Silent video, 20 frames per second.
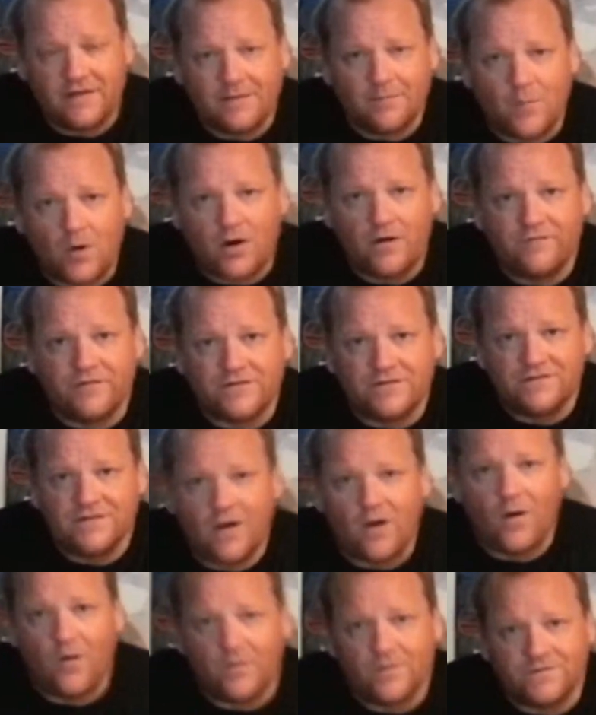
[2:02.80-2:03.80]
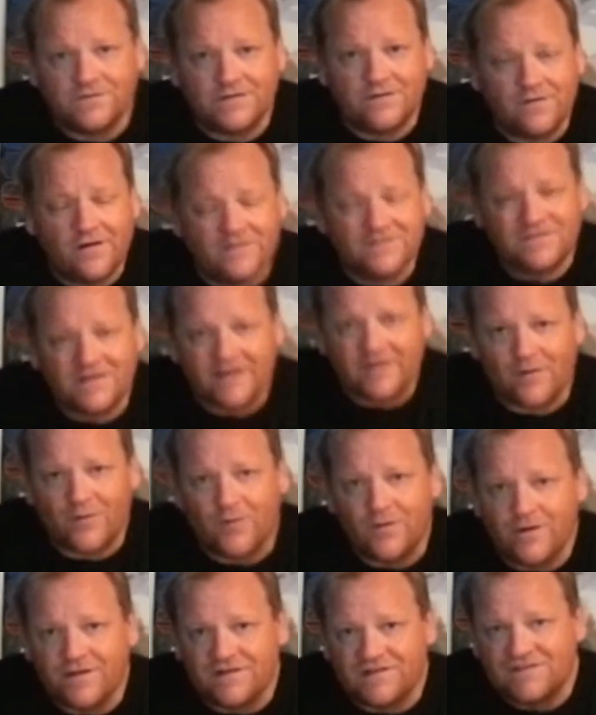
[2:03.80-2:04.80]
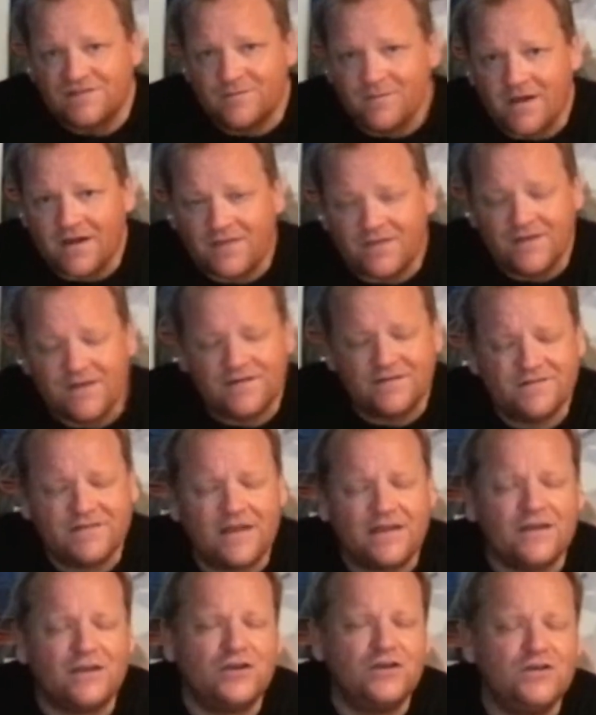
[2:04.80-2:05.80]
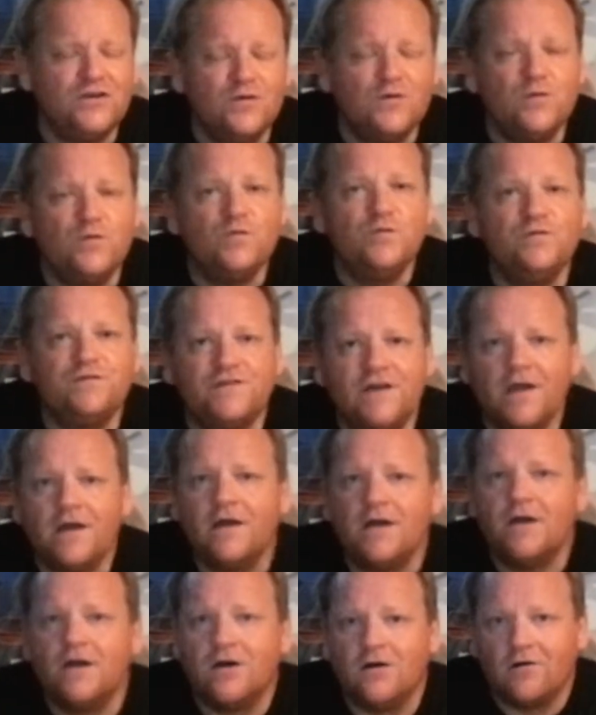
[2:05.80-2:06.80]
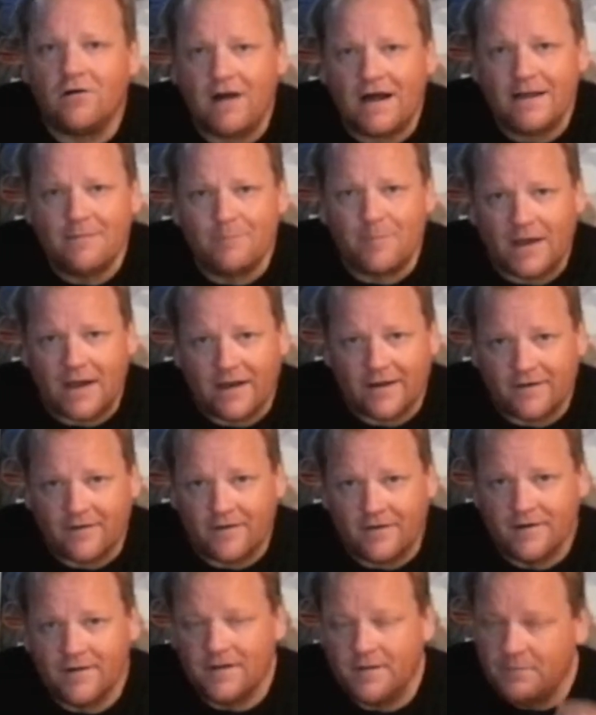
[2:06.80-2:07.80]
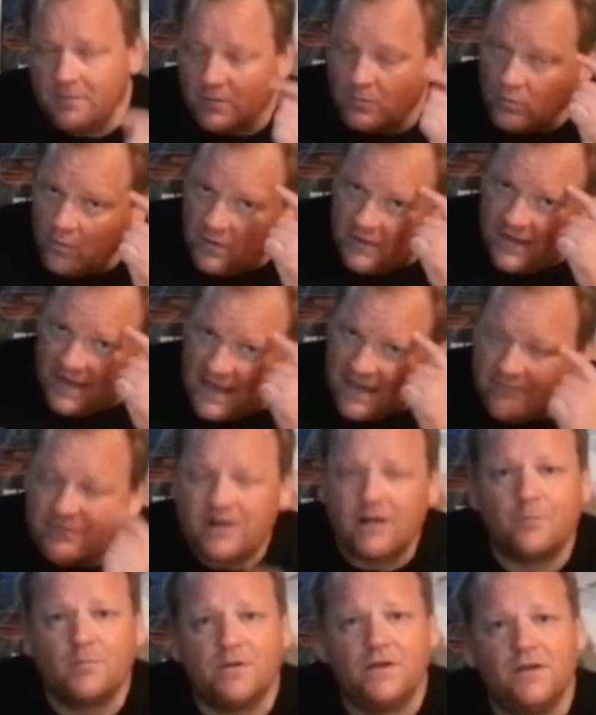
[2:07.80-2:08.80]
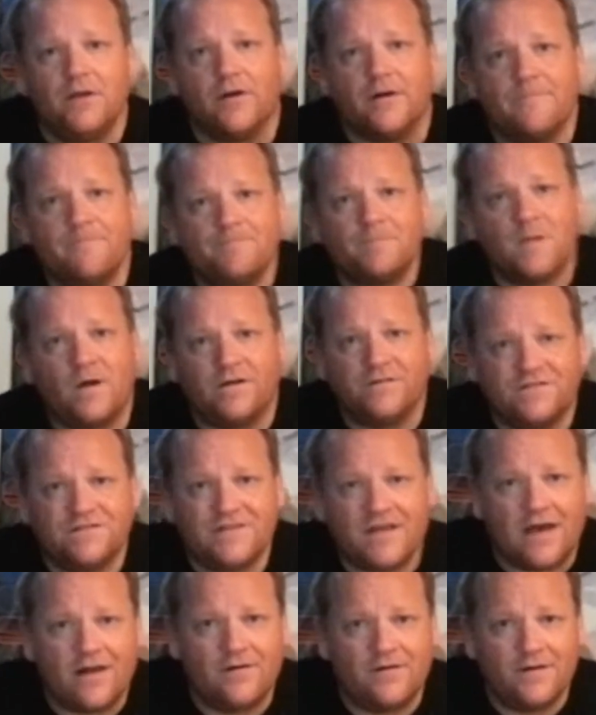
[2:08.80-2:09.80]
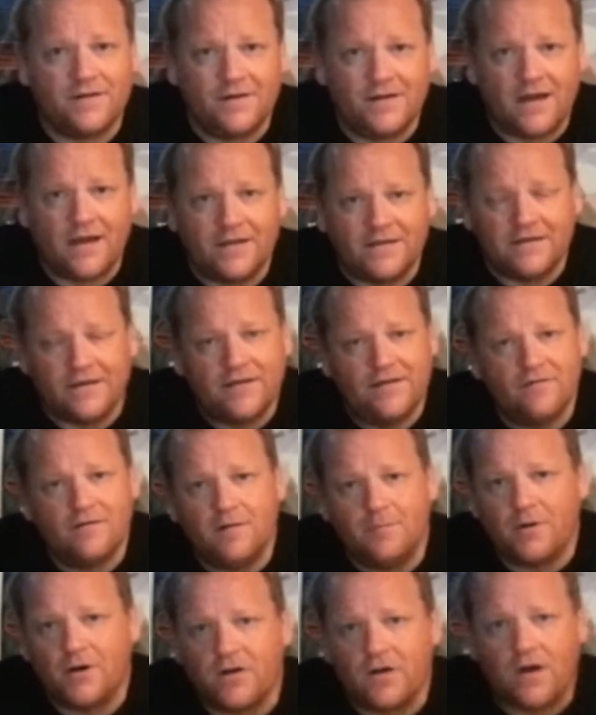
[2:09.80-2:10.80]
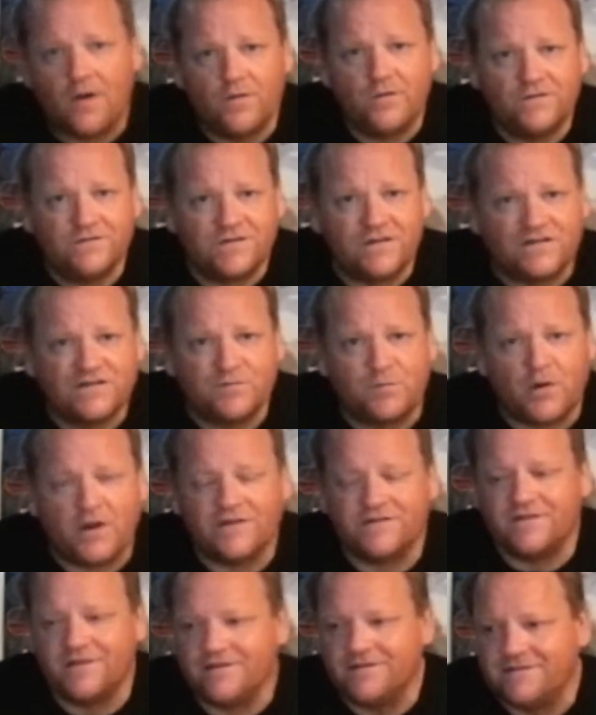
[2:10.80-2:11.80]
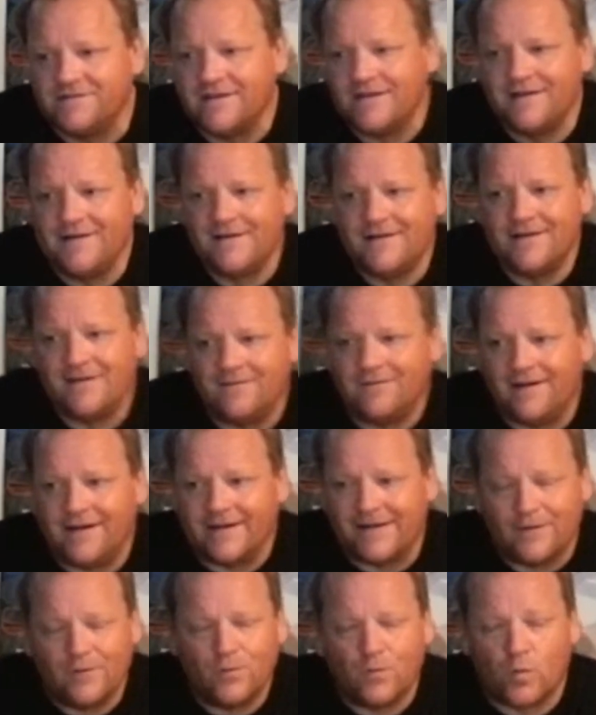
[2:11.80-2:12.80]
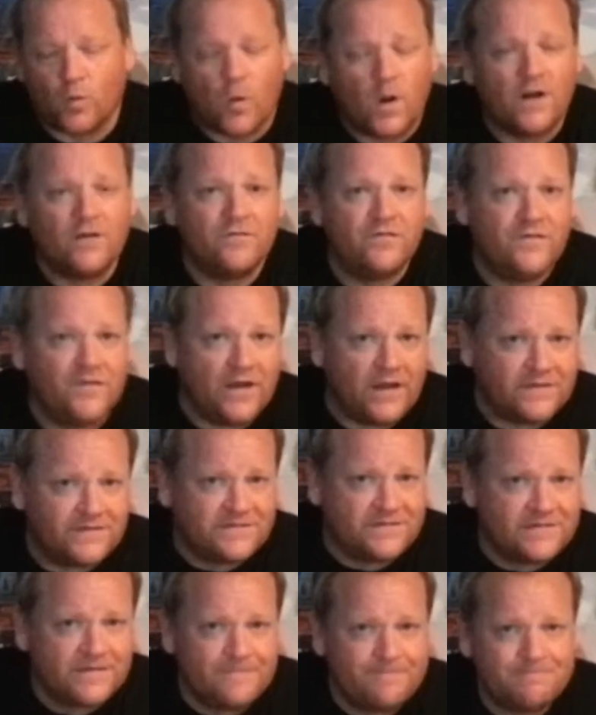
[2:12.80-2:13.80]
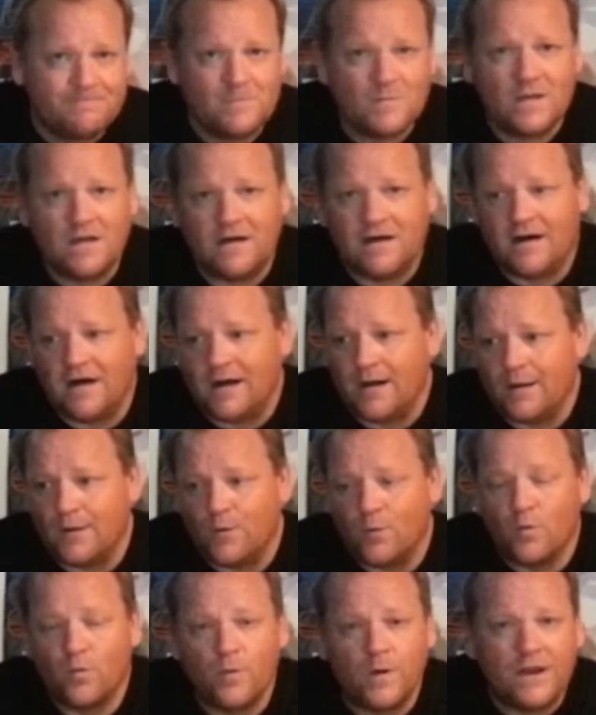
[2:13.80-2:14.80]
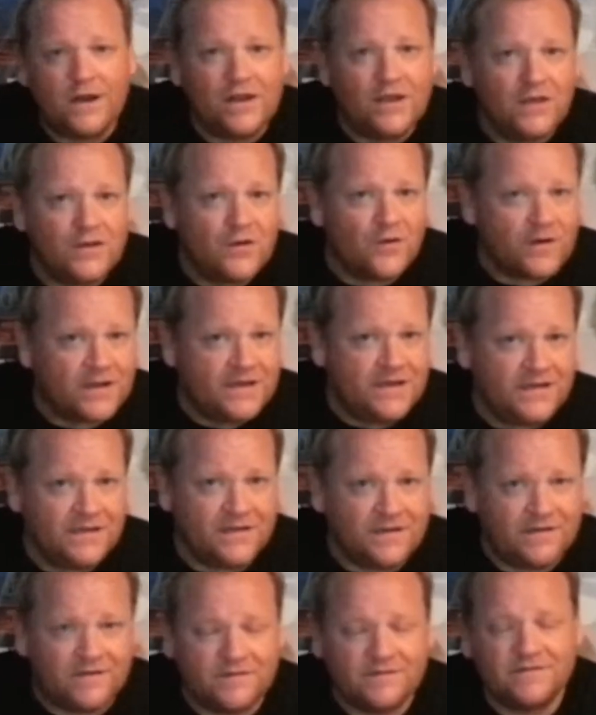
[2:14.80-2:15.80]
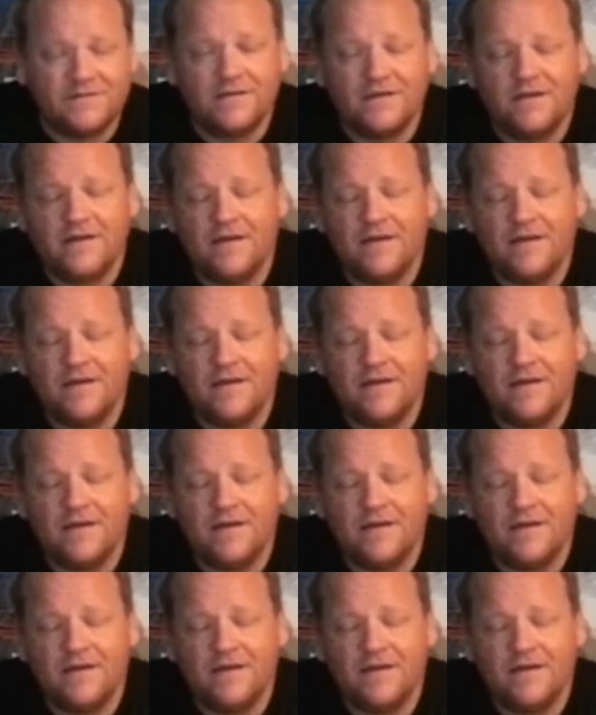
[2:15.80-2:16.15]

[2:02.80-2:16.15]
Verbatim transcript: like Marvin Jones. He looks like Ernie Sims. He is a huge linebacker. But will he have it up here on Saturday night? You hear about all those expressions like run fits, uh, reading your keys,